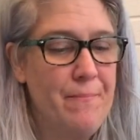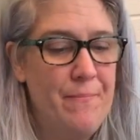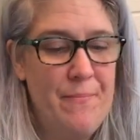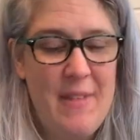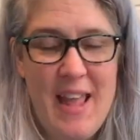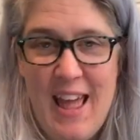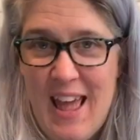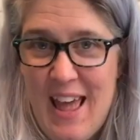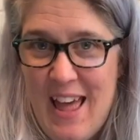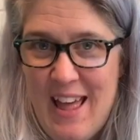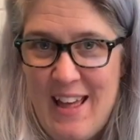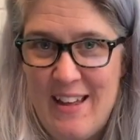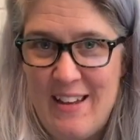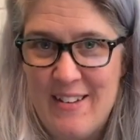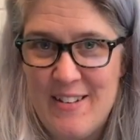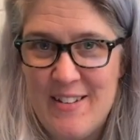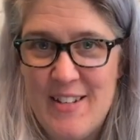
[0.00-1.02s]

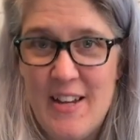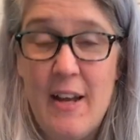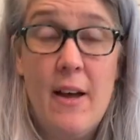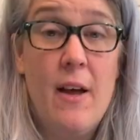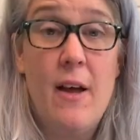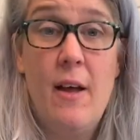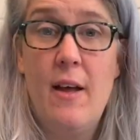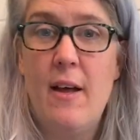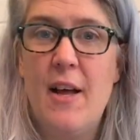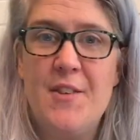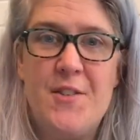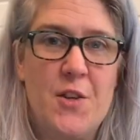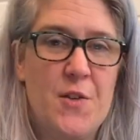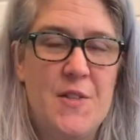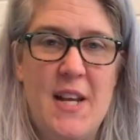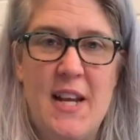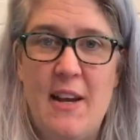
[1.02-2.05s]
and
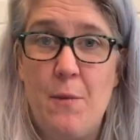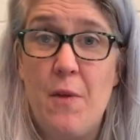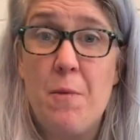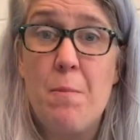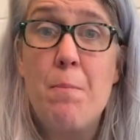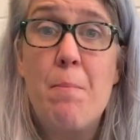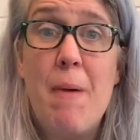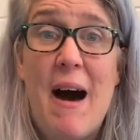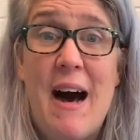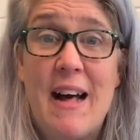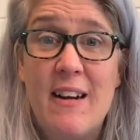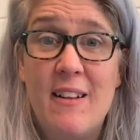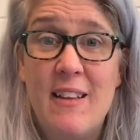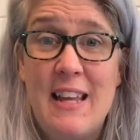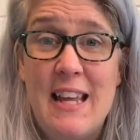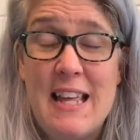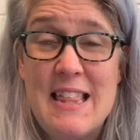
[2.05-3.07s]
associated with
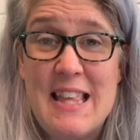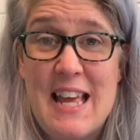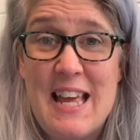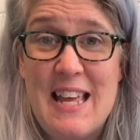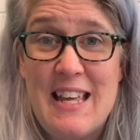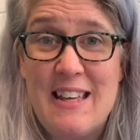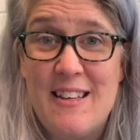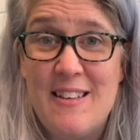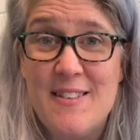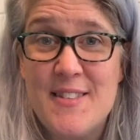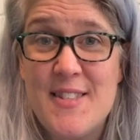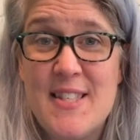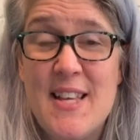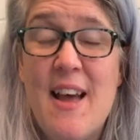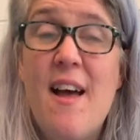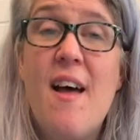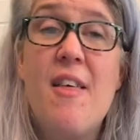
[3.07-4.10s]
bodily things,
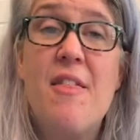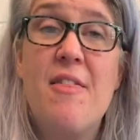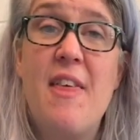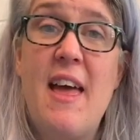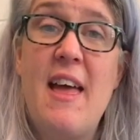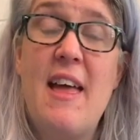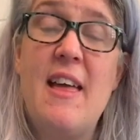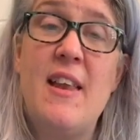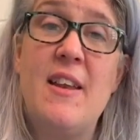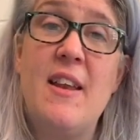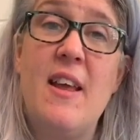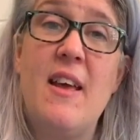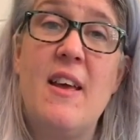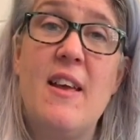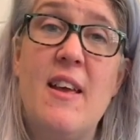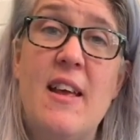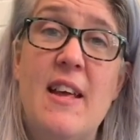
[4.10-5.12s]
then
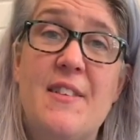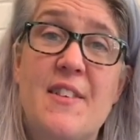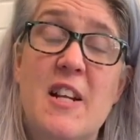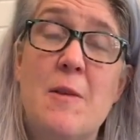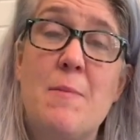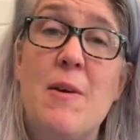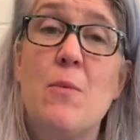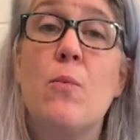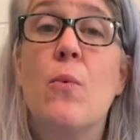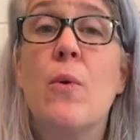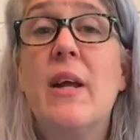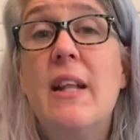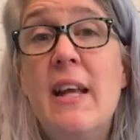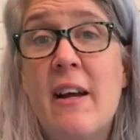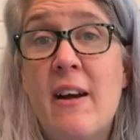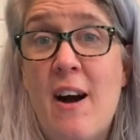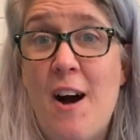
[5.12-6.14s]
it's going to be
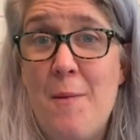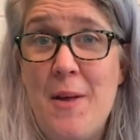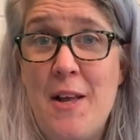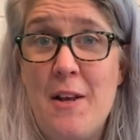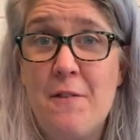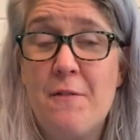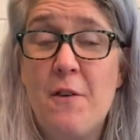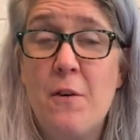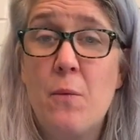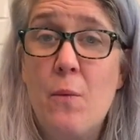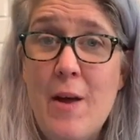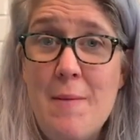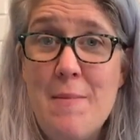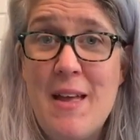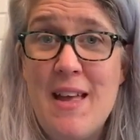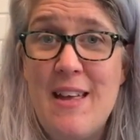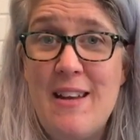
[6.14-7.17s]
really common for
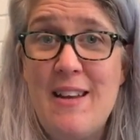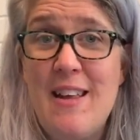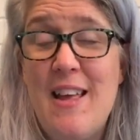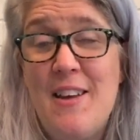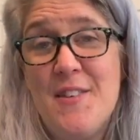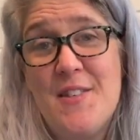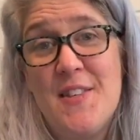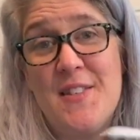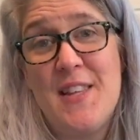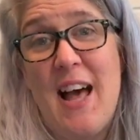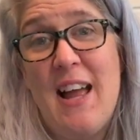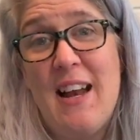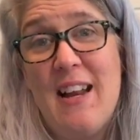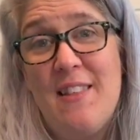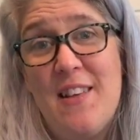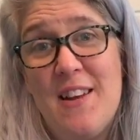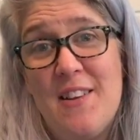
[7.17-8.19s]
women in a
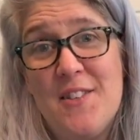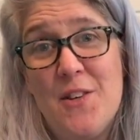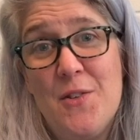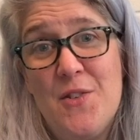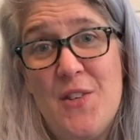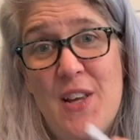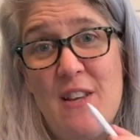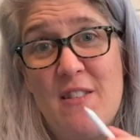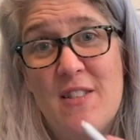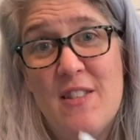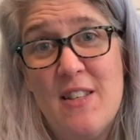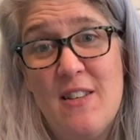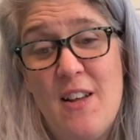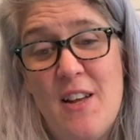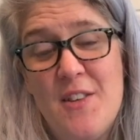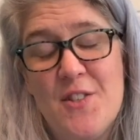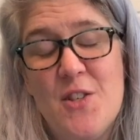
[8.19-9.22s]
society that
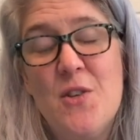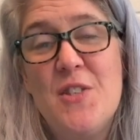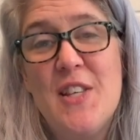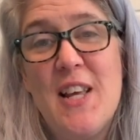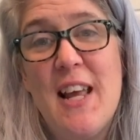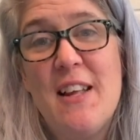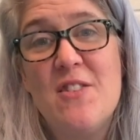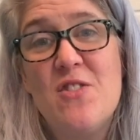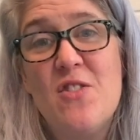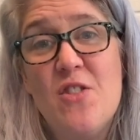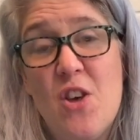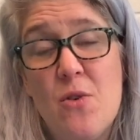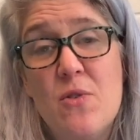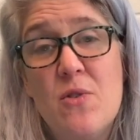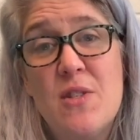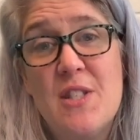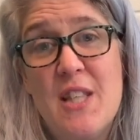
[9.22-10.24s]
associates
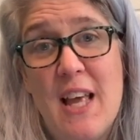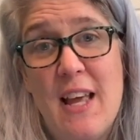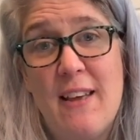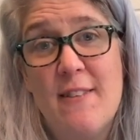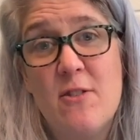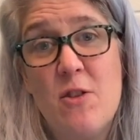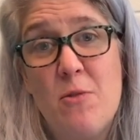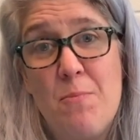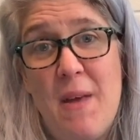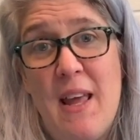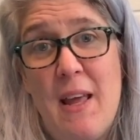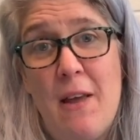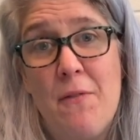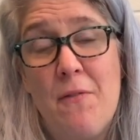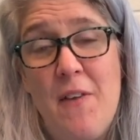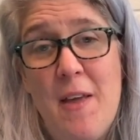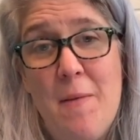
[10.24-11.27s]
those things with being
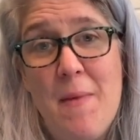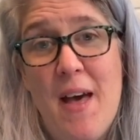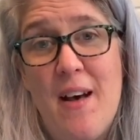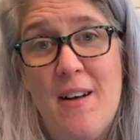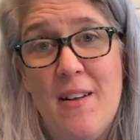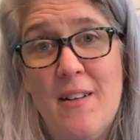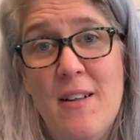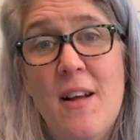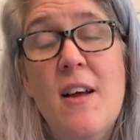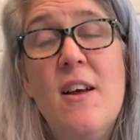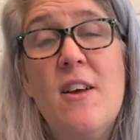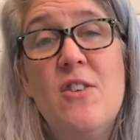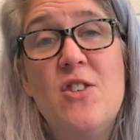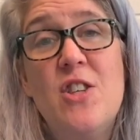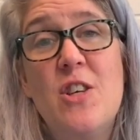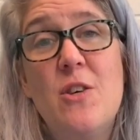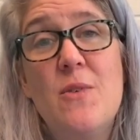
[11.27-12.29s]
female
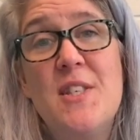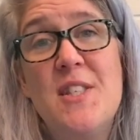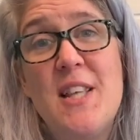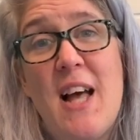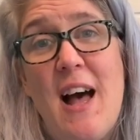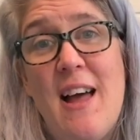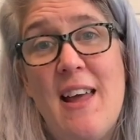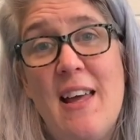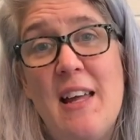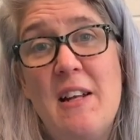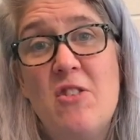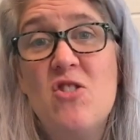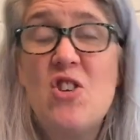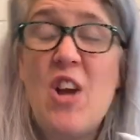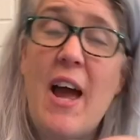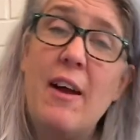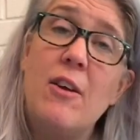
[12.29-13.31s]
to assign
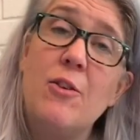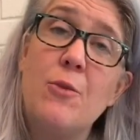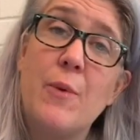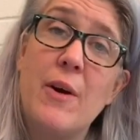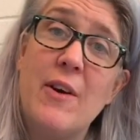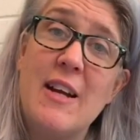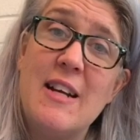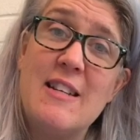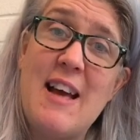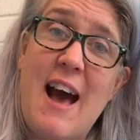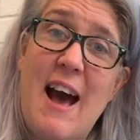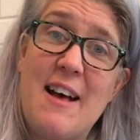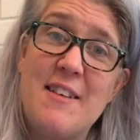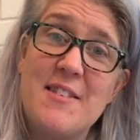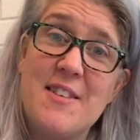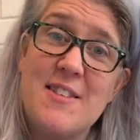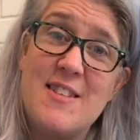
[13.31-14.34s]
child-rearing
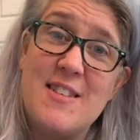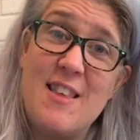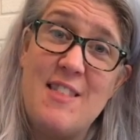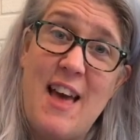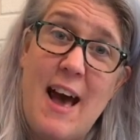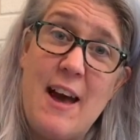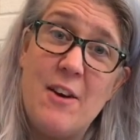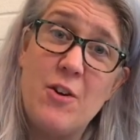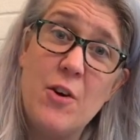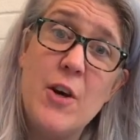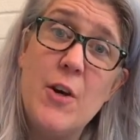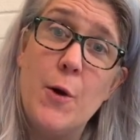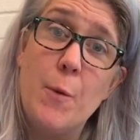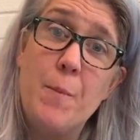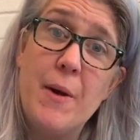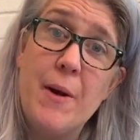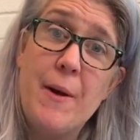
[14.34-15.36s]
tasks to that group.